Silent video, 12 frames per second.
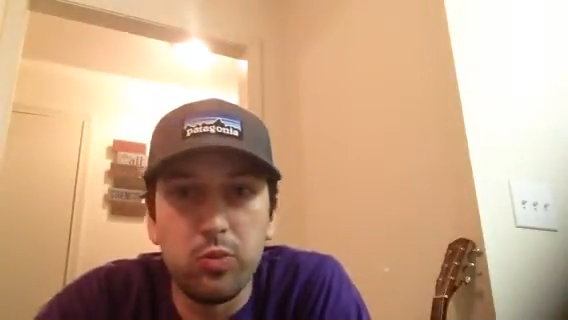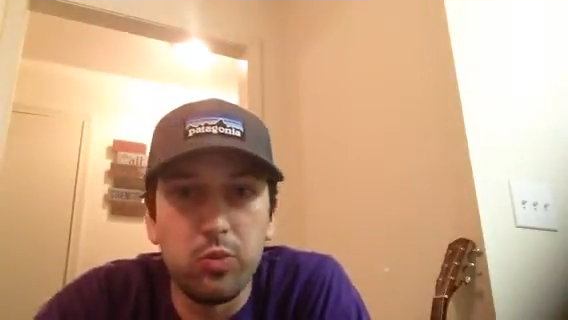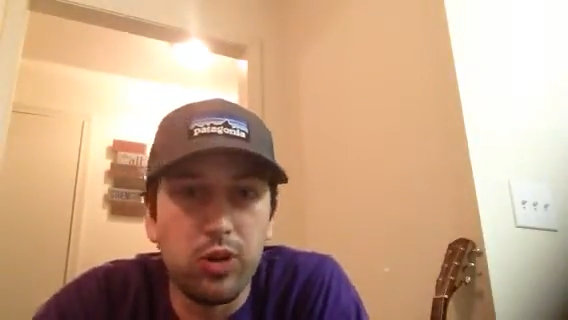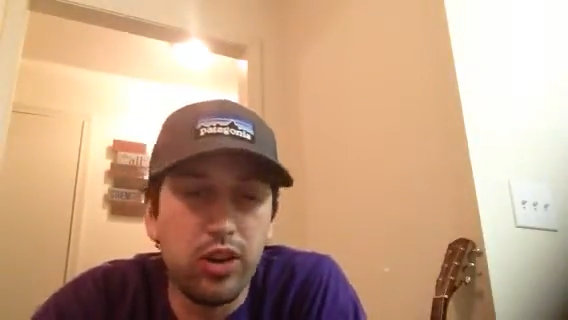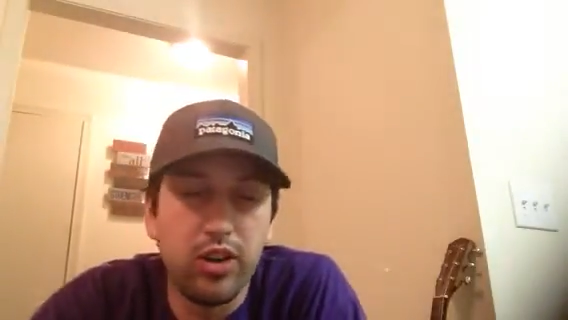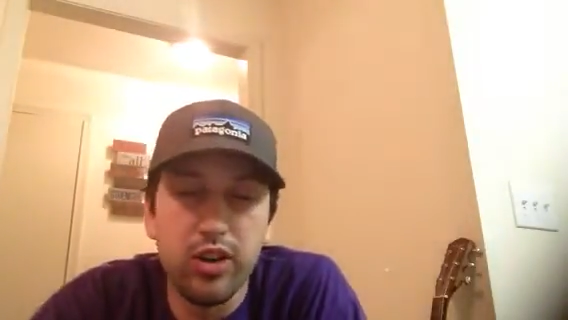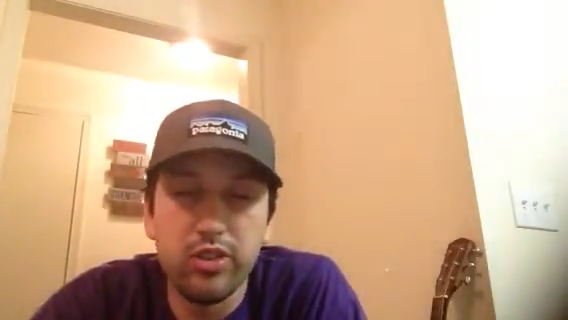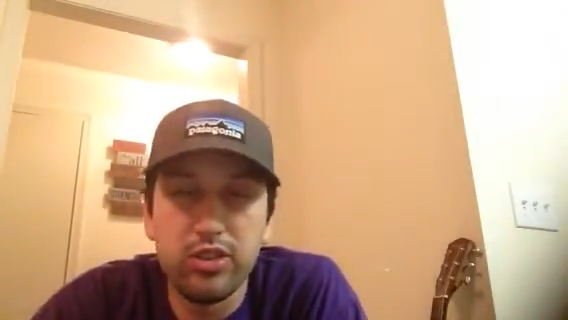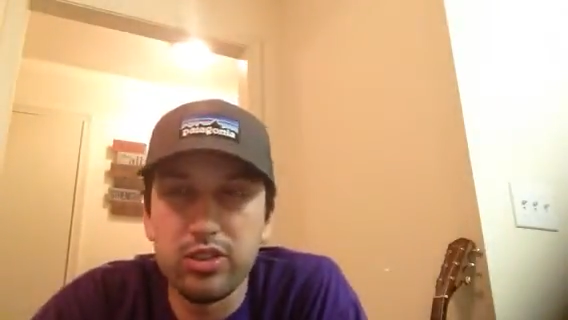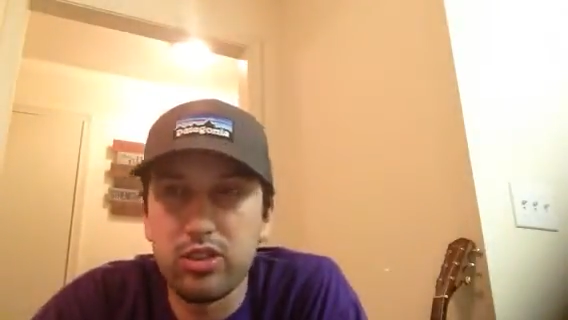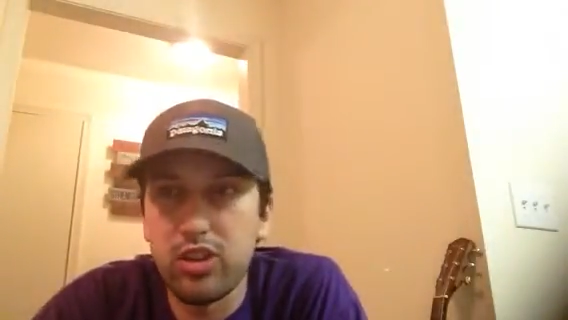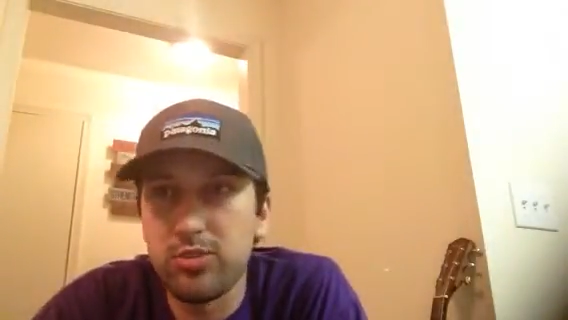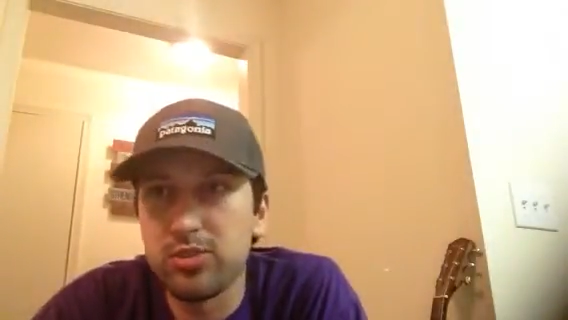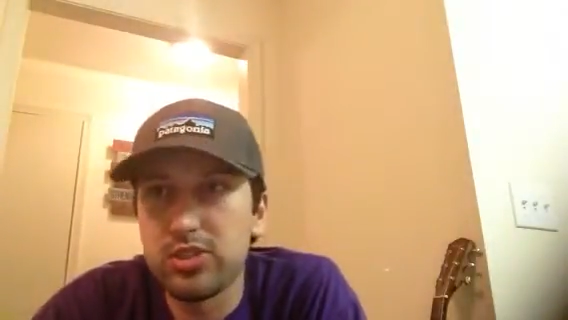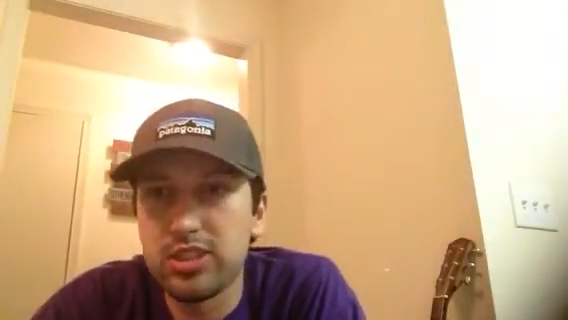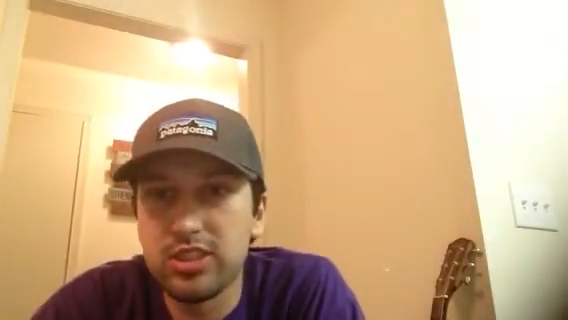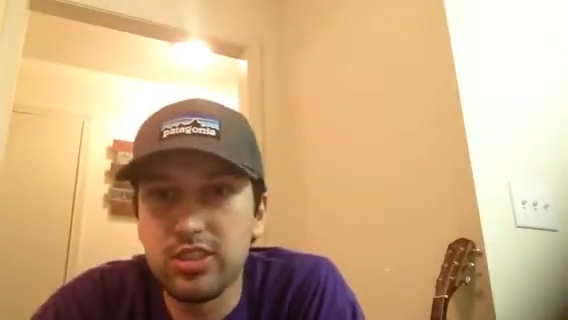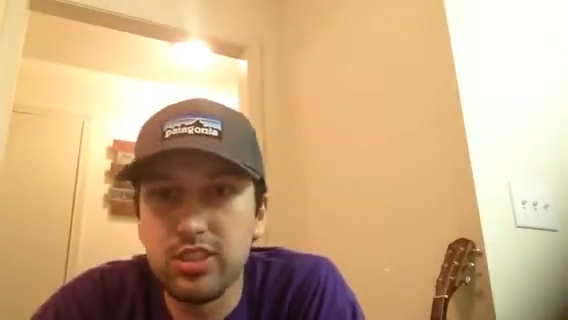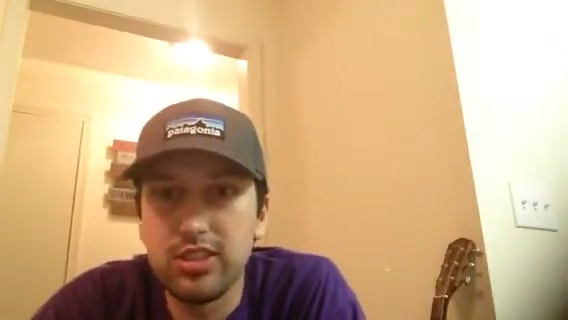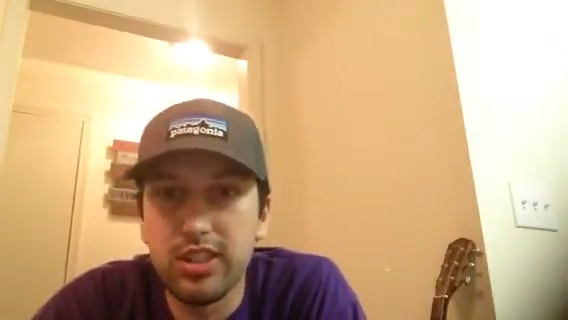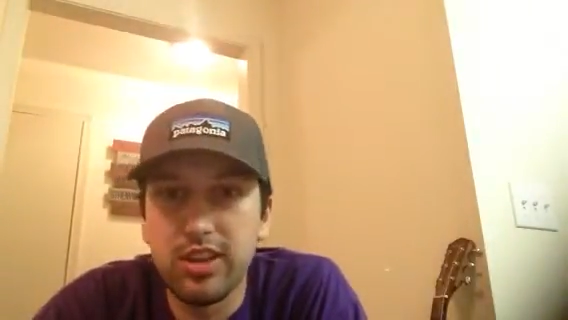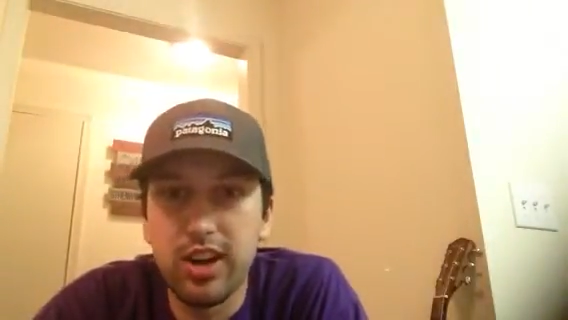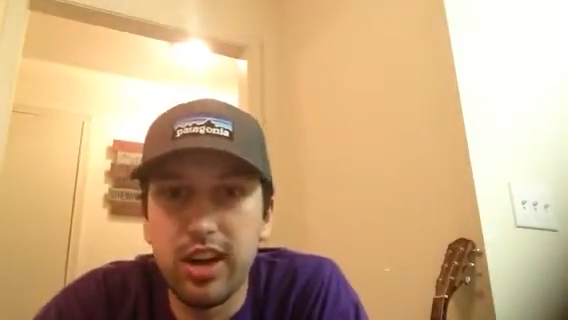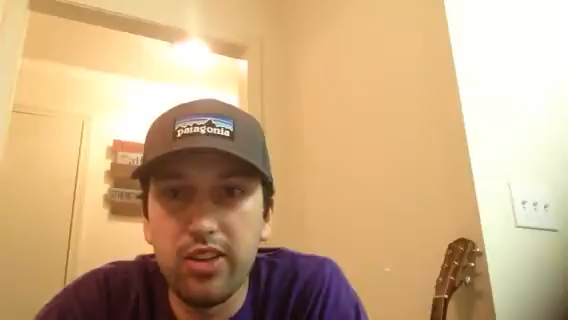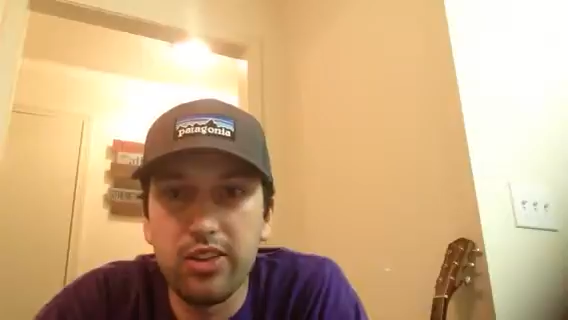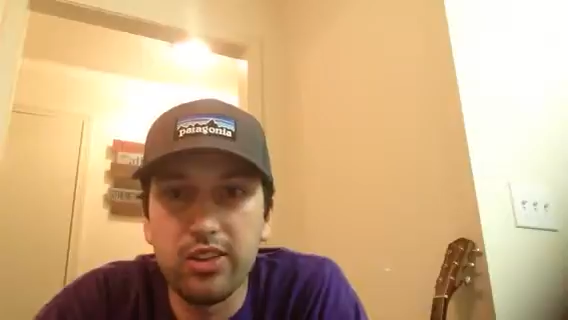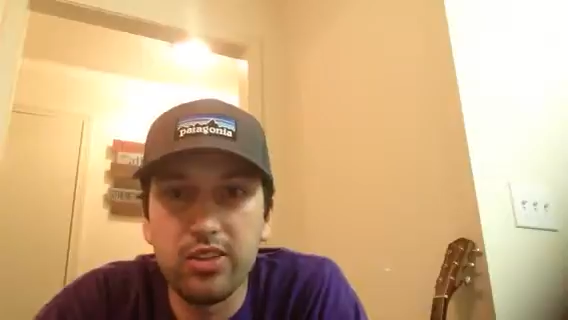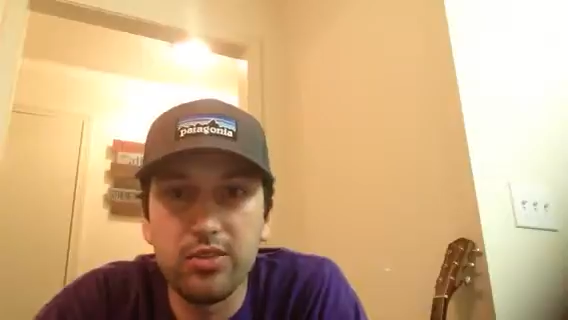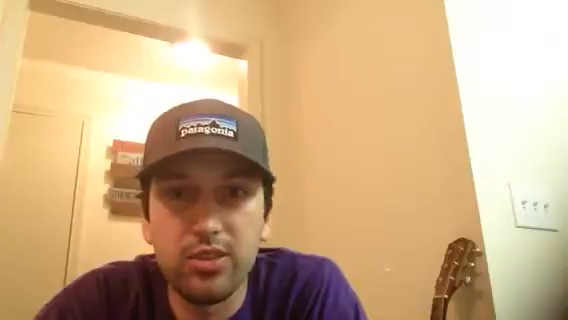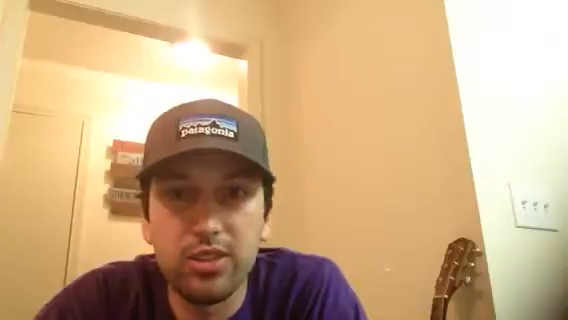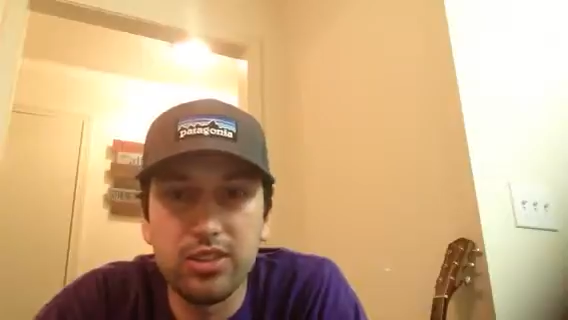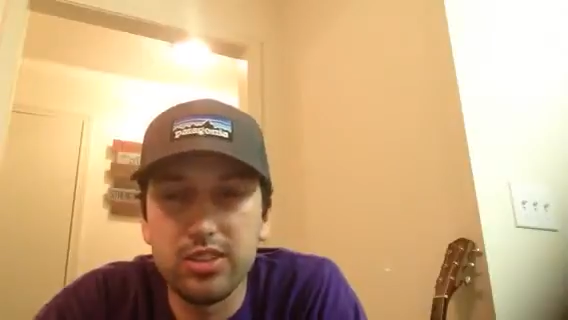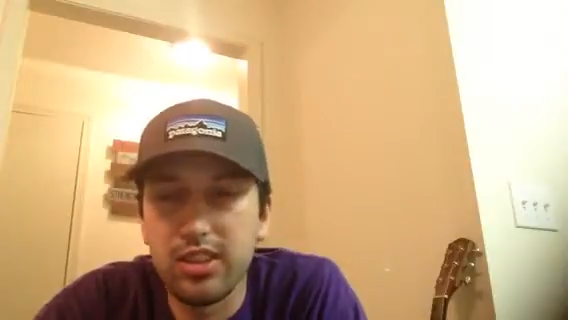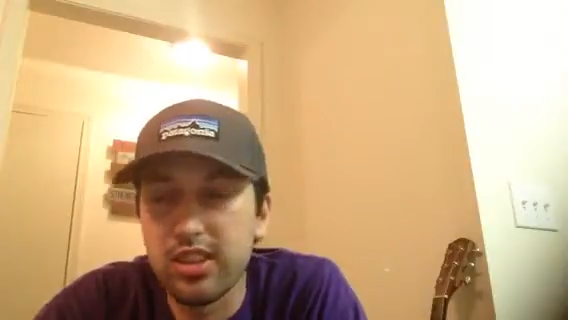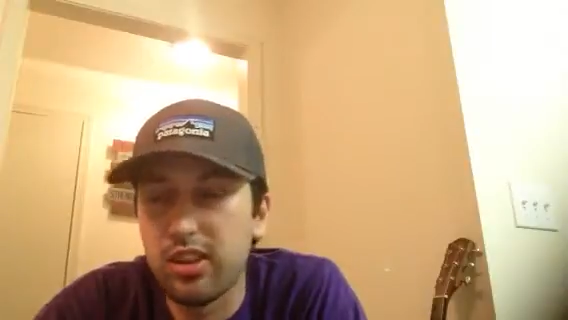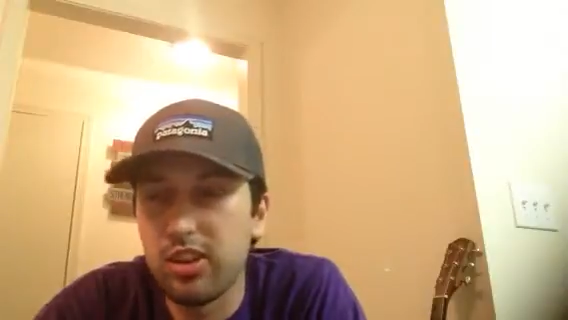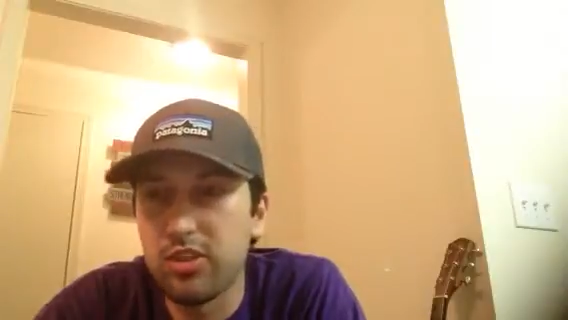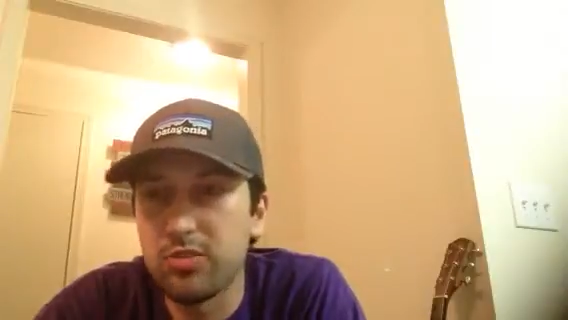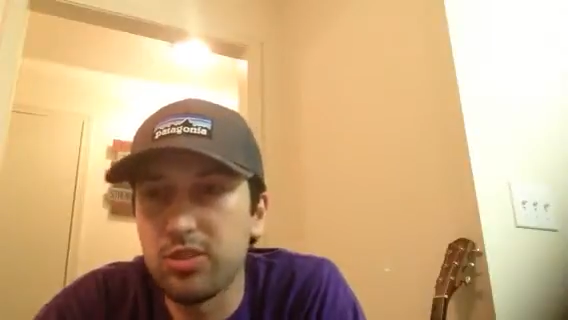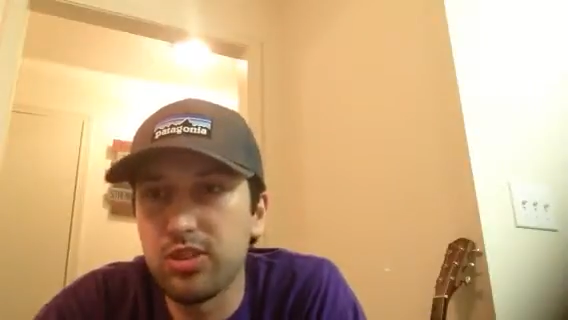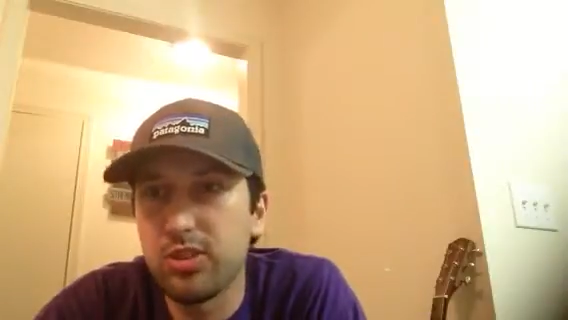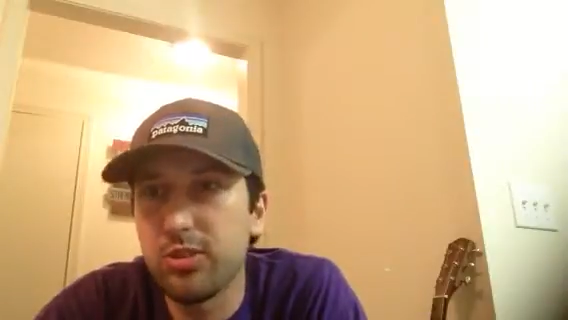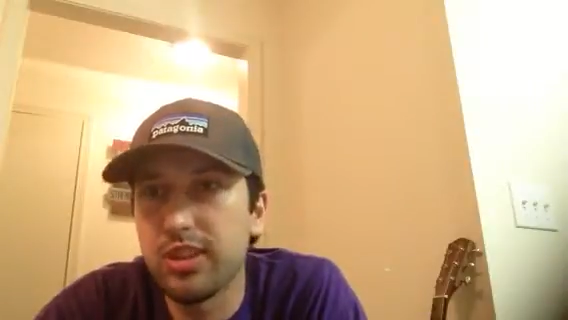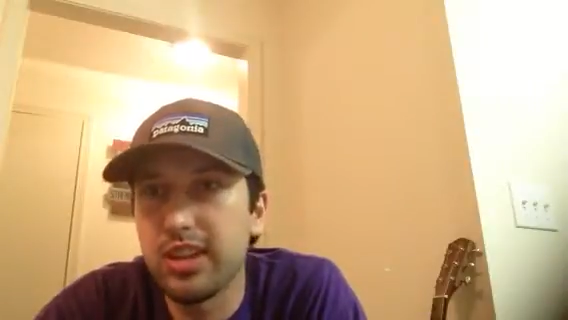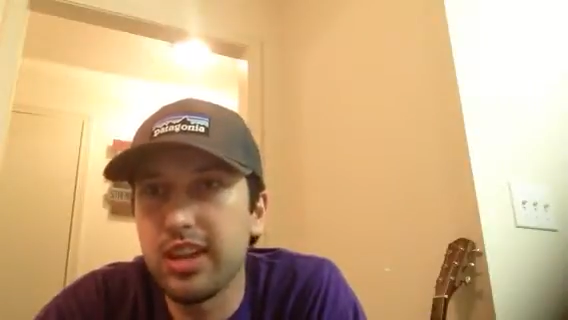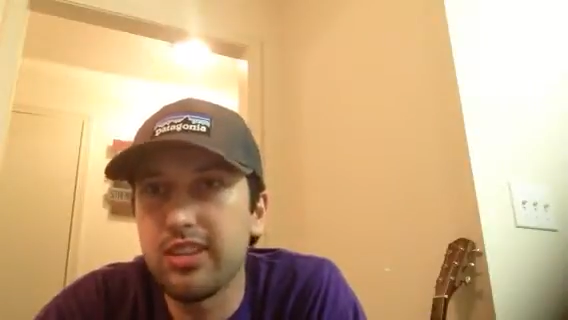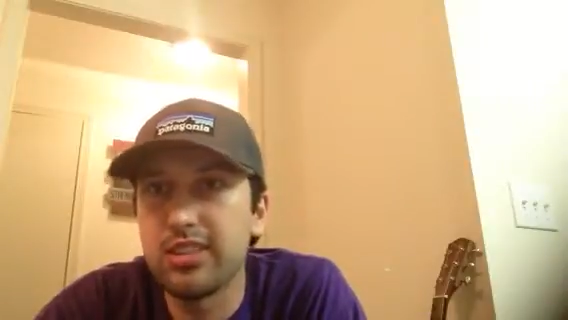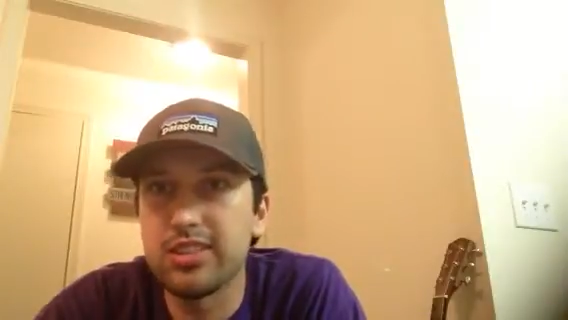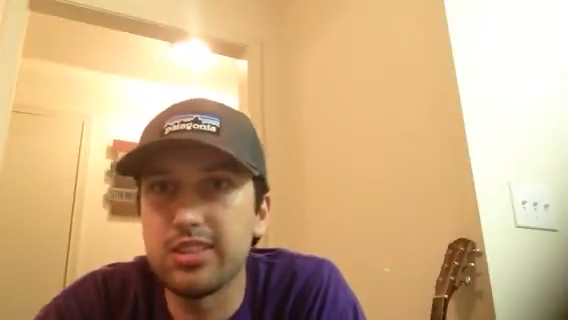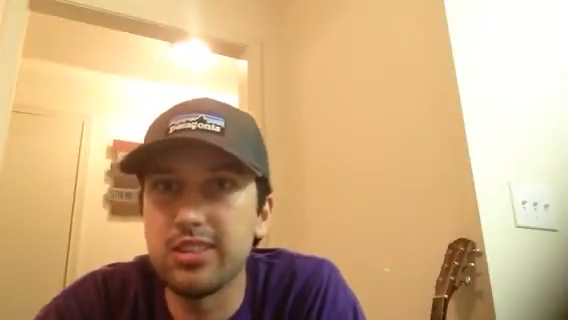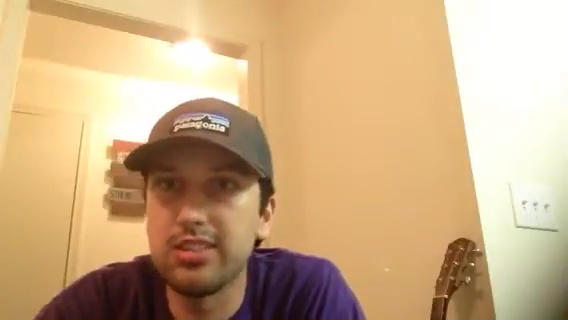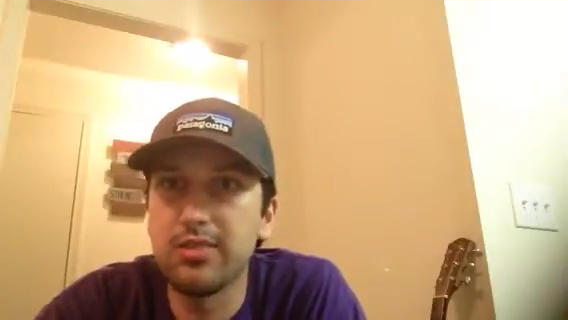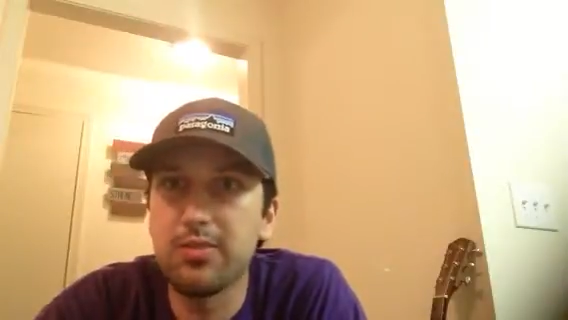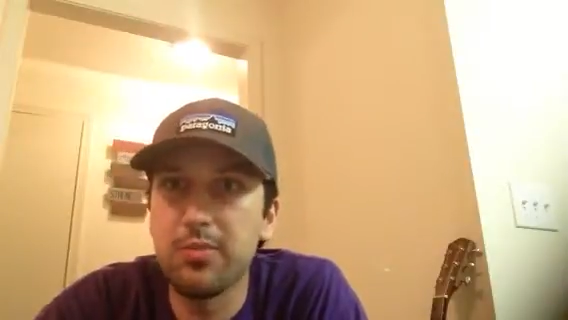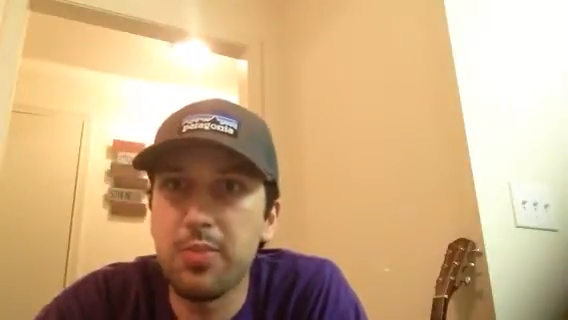while other astronomers just thought they were island universes like our own Milky Way galaxy.